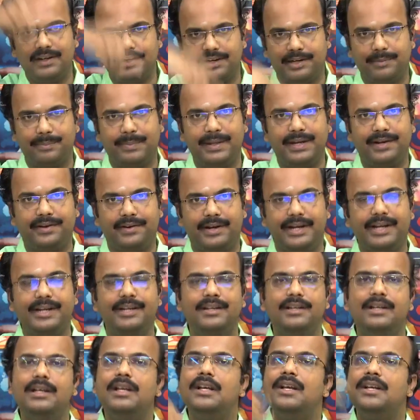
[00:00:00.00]
will repeat right.
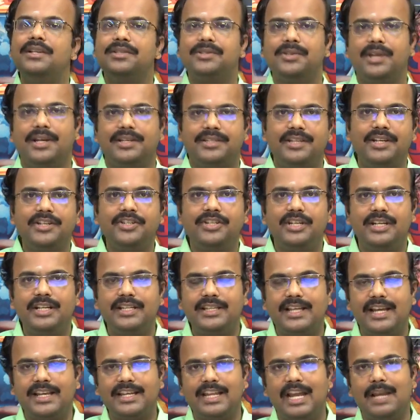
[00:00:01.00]
So,
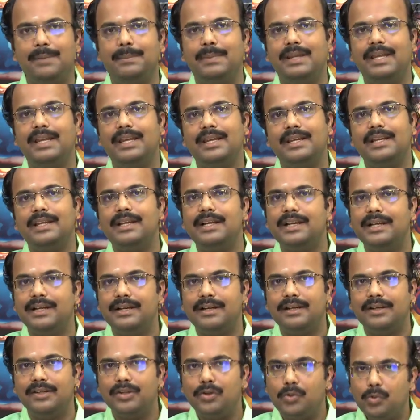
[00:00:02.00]
essentially there can be
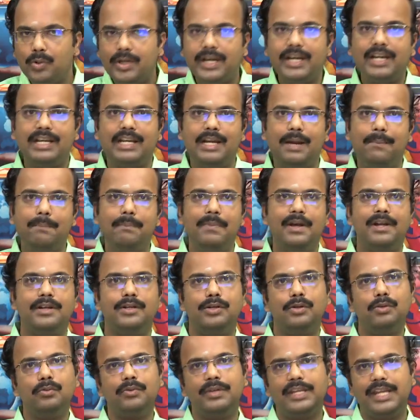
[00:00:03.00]
unique number
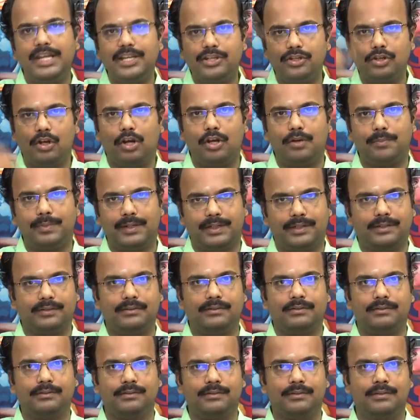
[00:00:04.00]
to each orbit
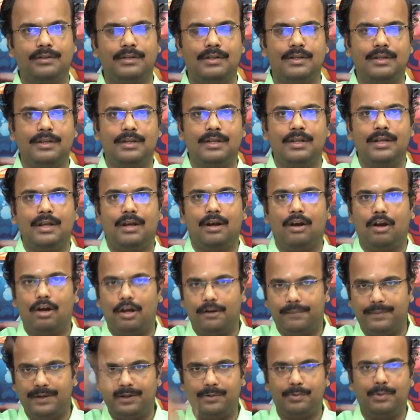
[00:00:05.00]

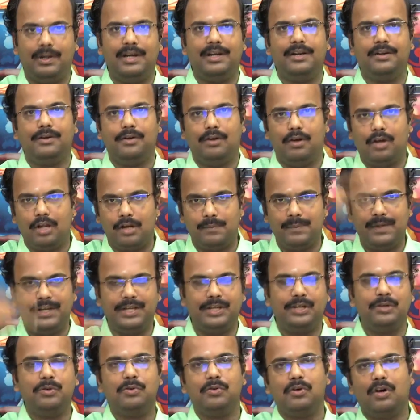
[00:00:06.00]
orbit 1,
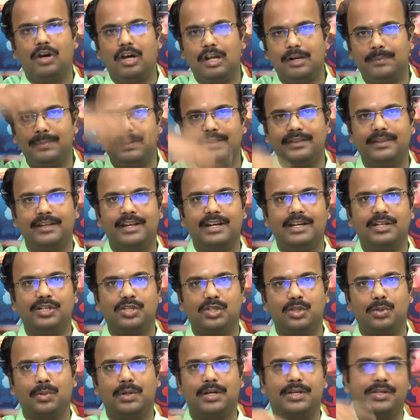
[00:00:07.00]
orbit 2, orbit 3 and
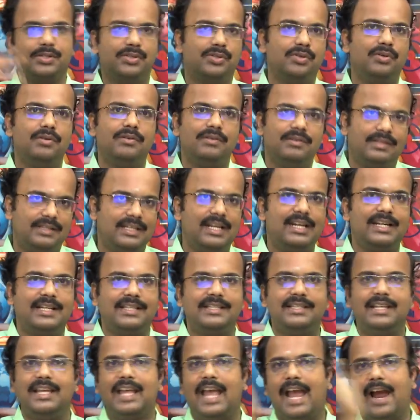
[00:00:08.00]
so on. So, so let
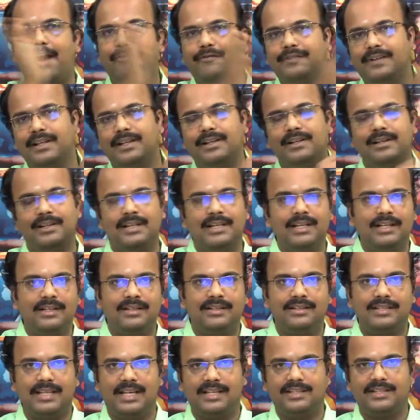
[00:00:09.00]
us say after
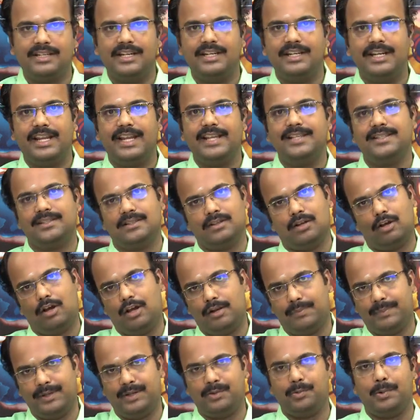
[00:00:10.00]
16 days
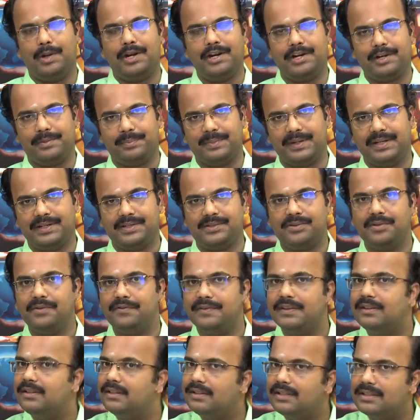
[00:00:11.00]
orbit 1 repeats. So,
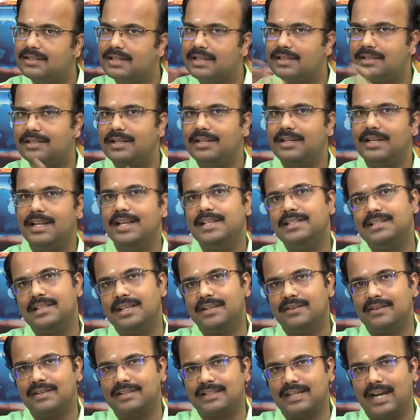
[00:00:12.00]
within the 16 days
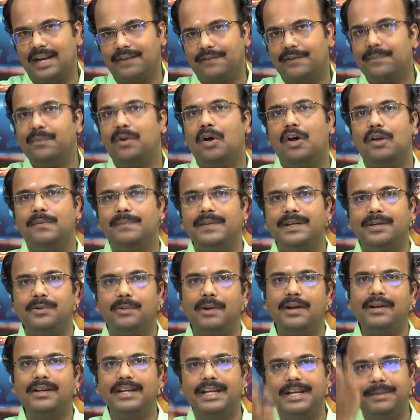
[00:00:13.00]
it will start from orbit
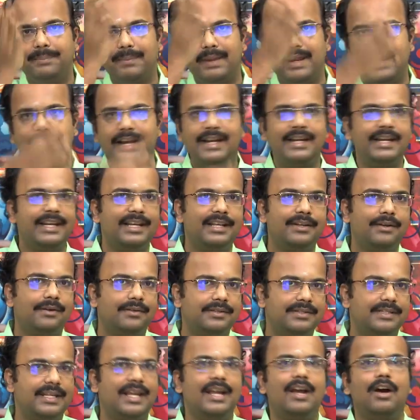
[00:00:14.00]
1 it may end in
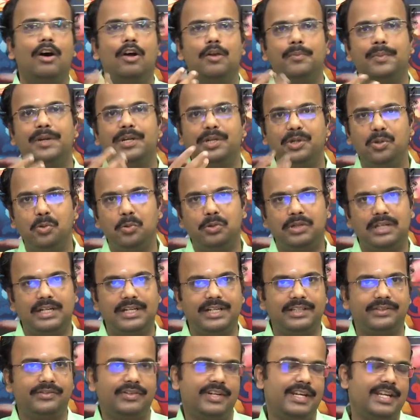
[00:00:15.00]
say orbit
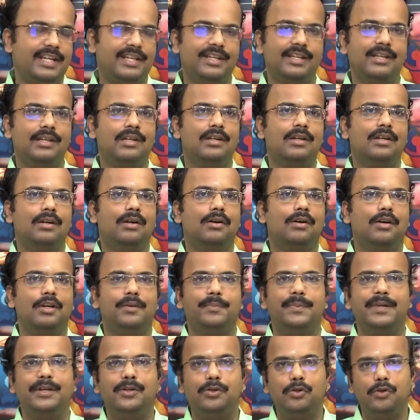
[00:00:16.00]
233
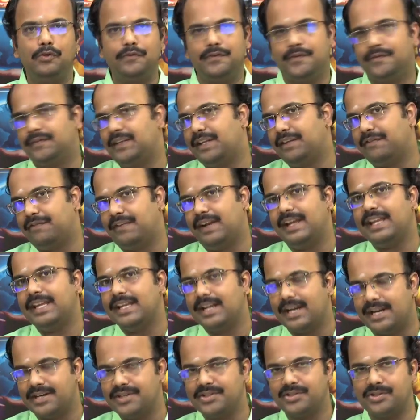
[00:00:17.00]
orbit
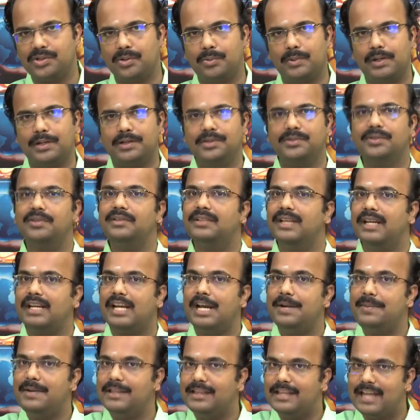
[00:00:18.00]
255 and so on. So, there
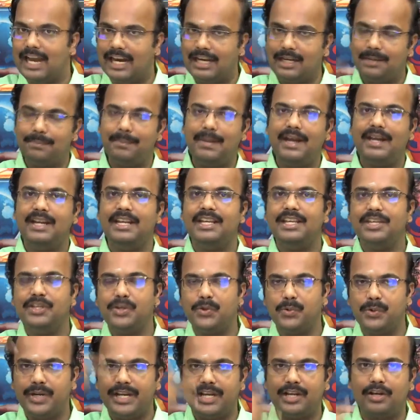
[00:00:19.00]
can be that many
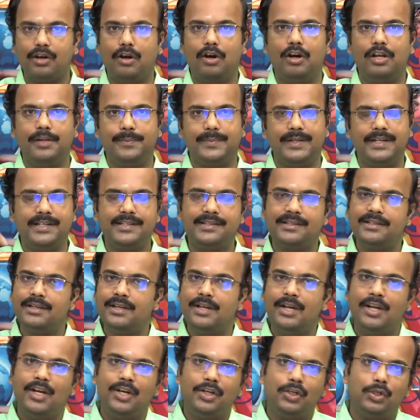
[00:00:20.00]
unique orbits
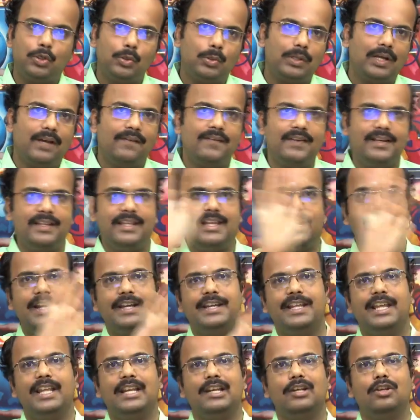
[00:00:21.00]
to cover the
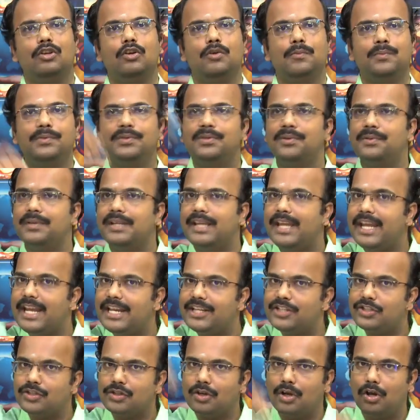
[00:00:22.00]
entire globe. So,
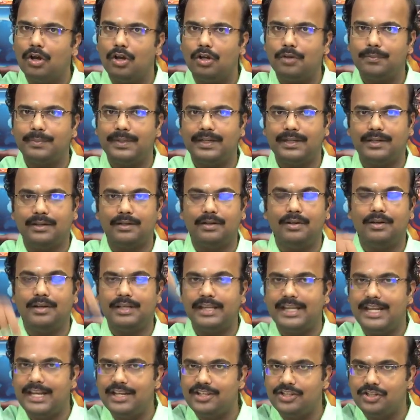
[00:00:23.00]
each orbit
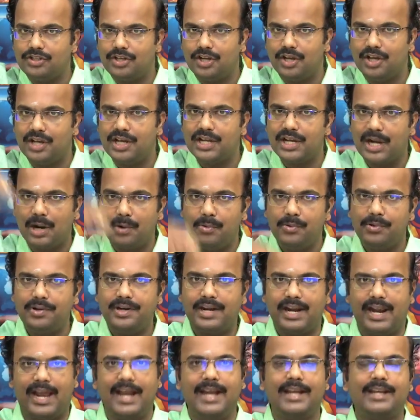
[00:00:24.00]
or each
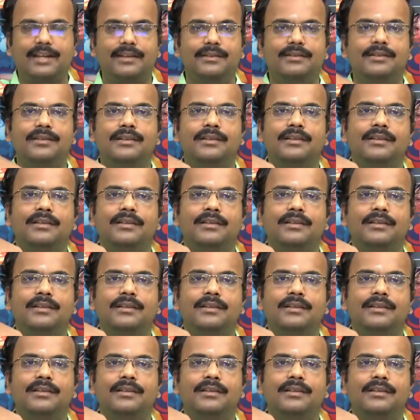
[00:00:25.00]
ground track